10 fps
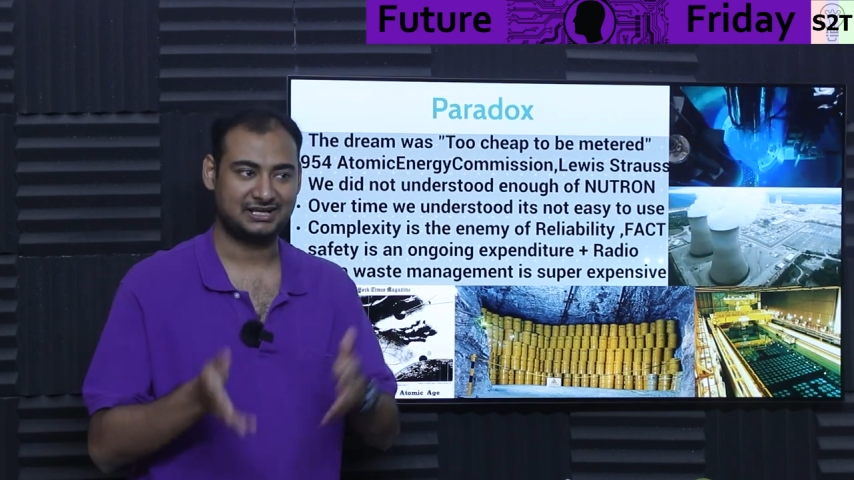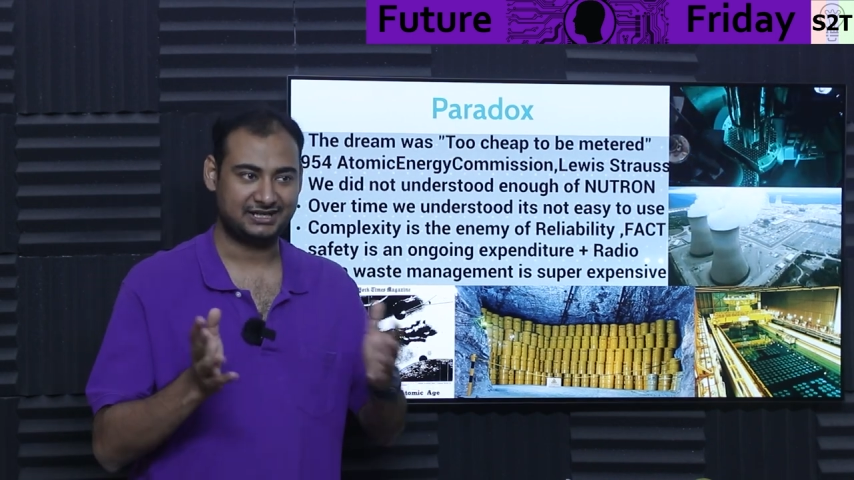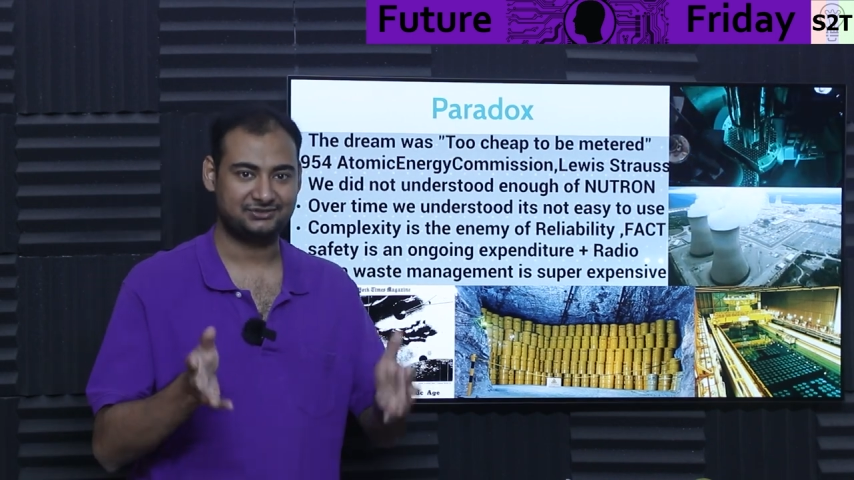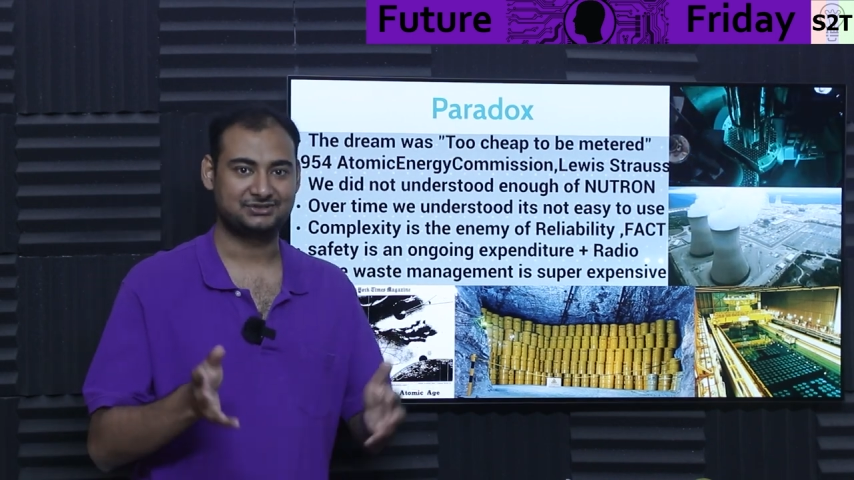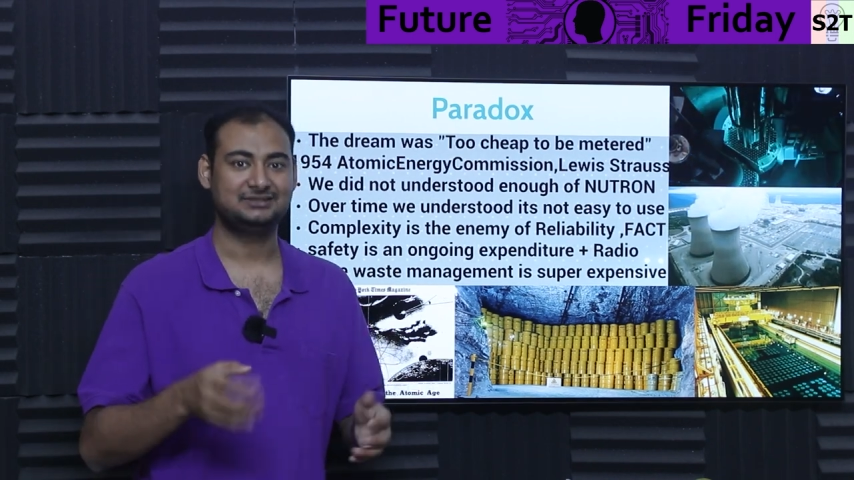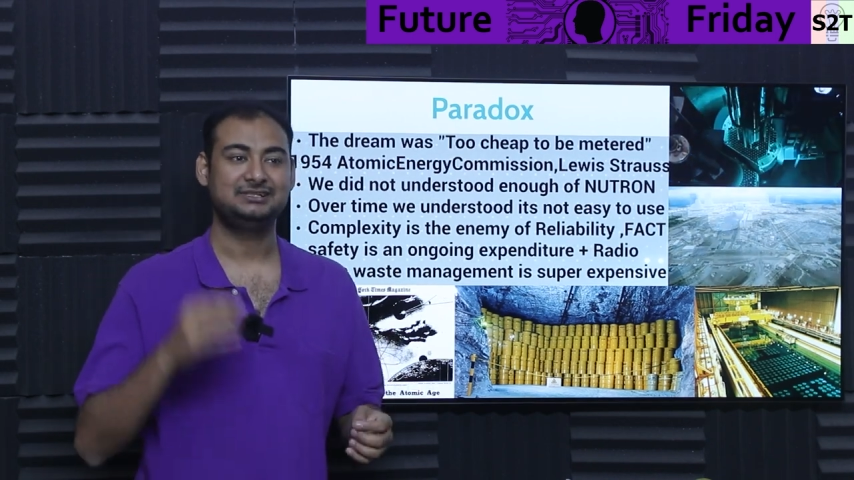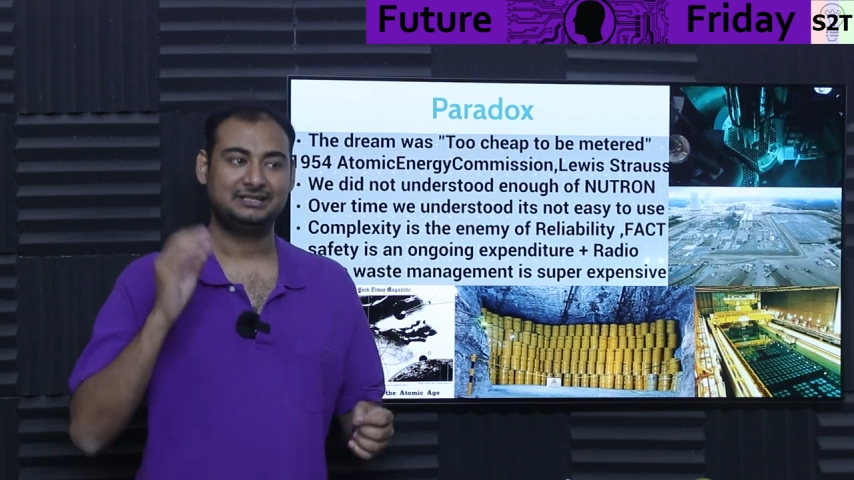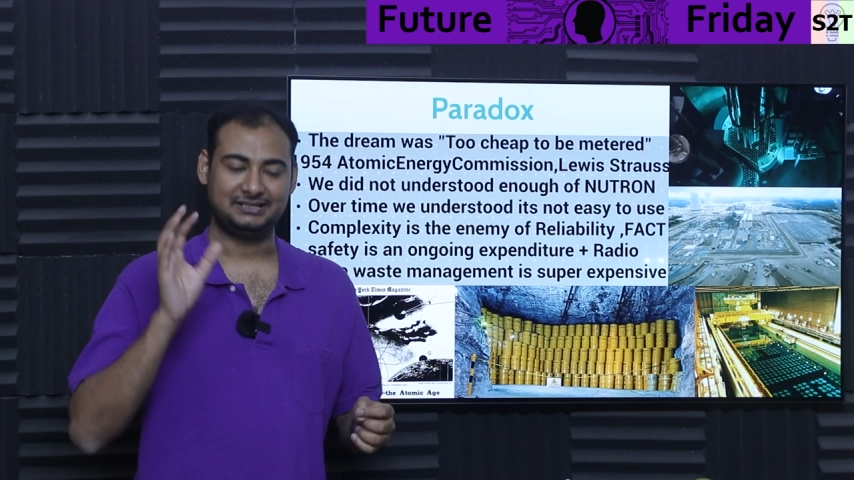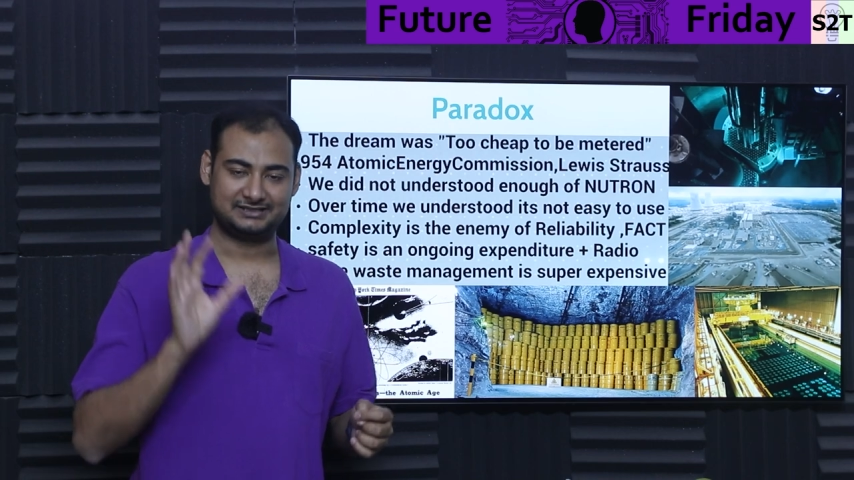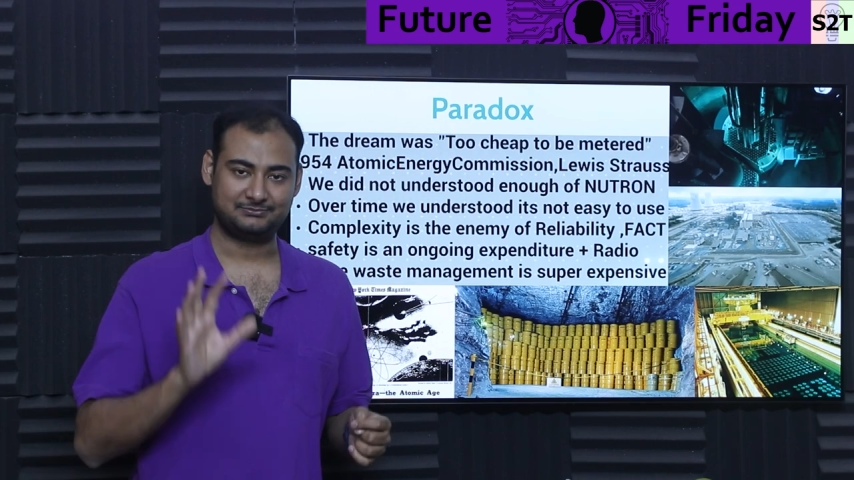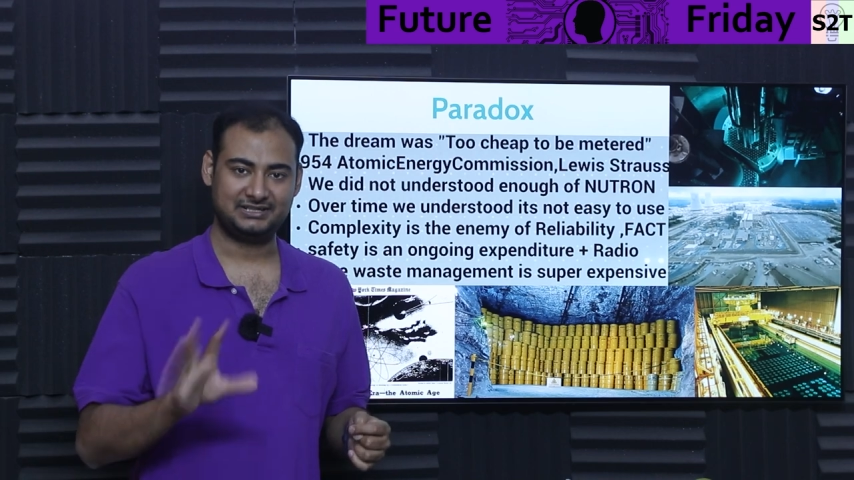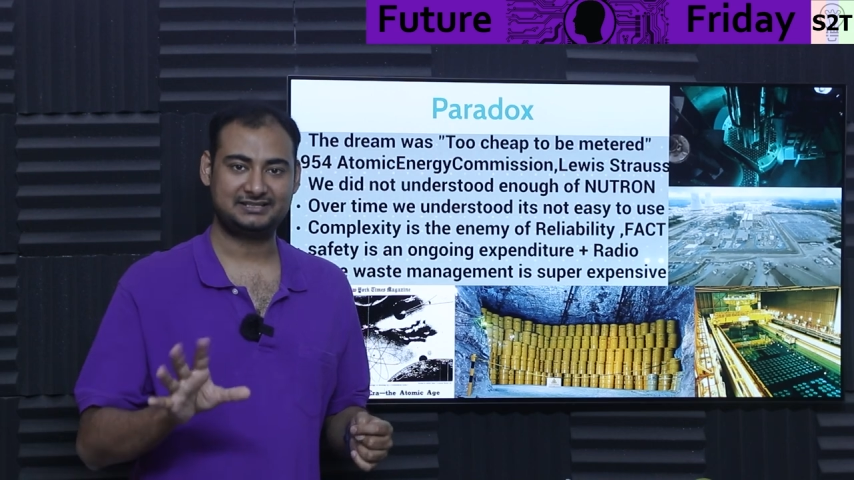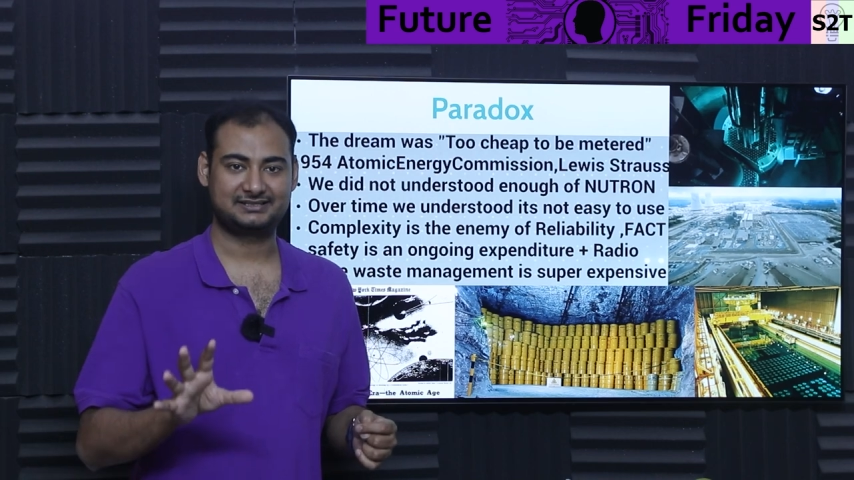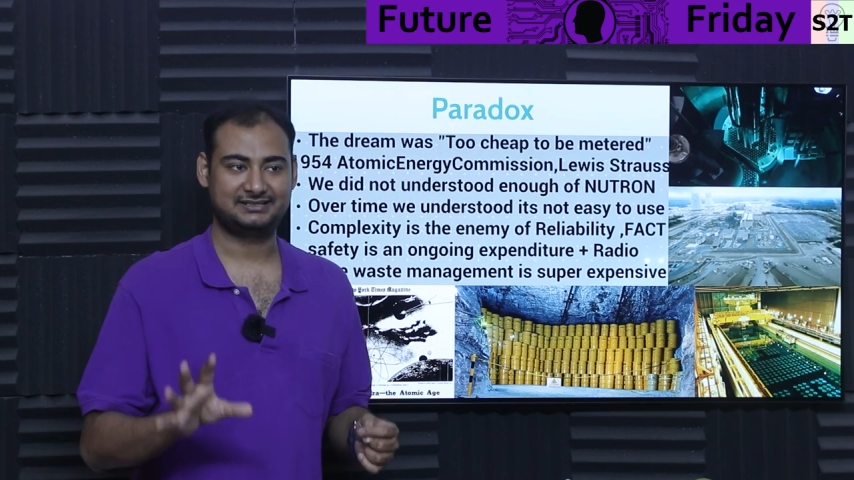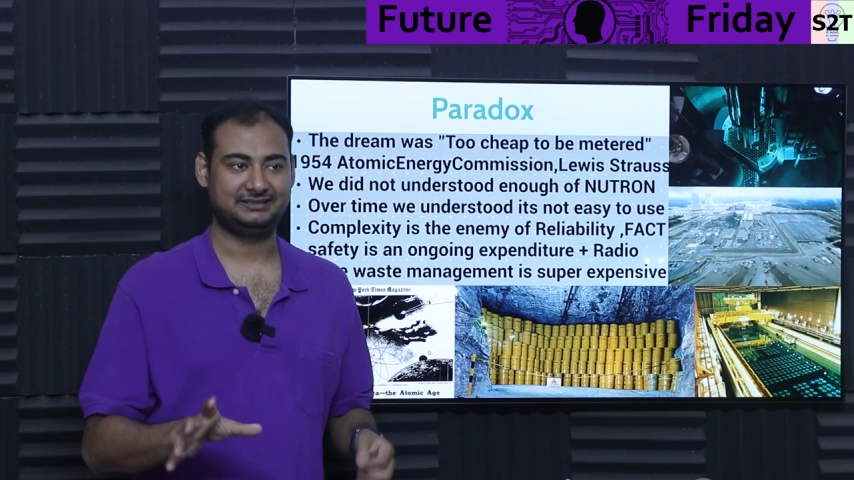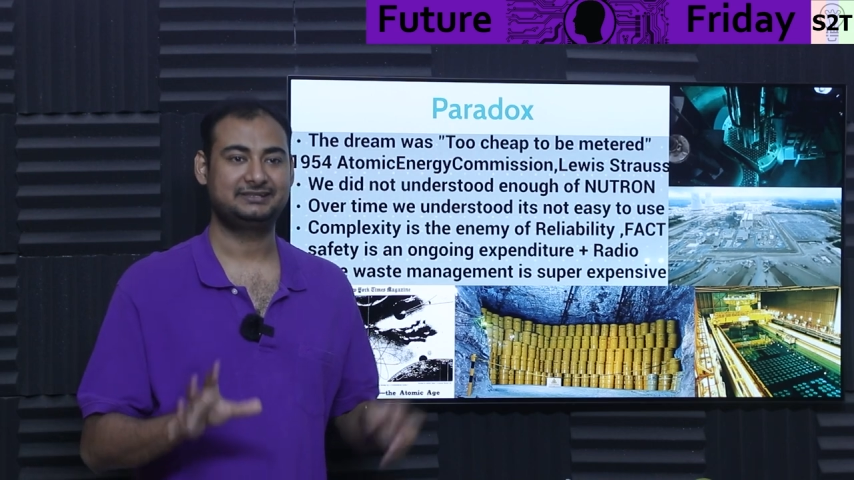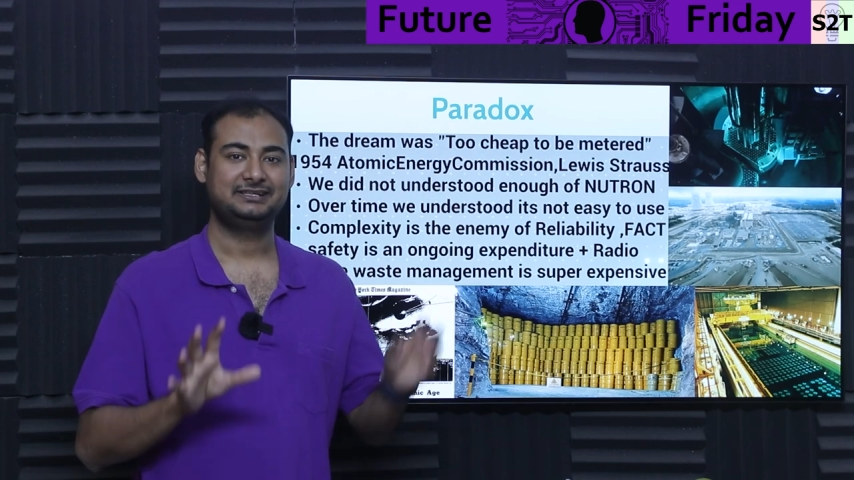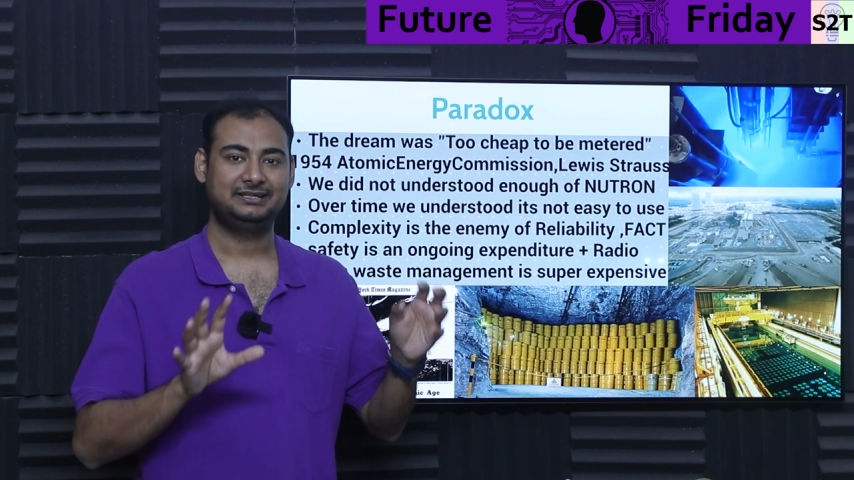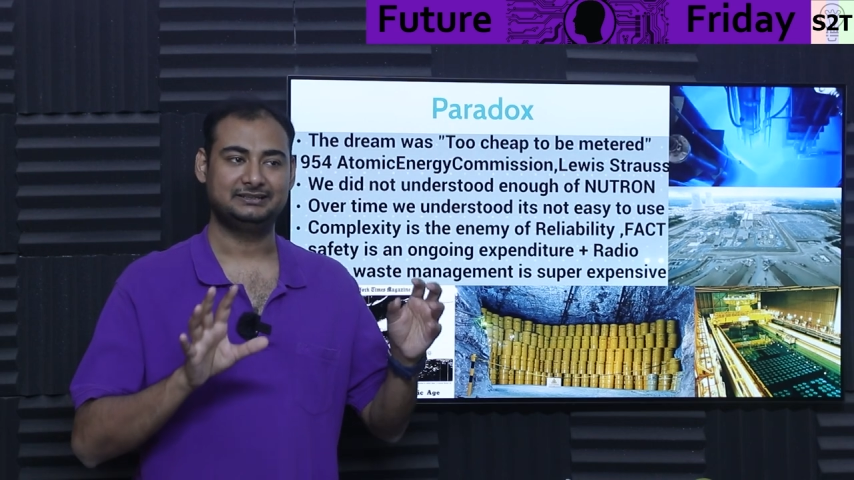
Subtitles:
Hydrogen has a basic state.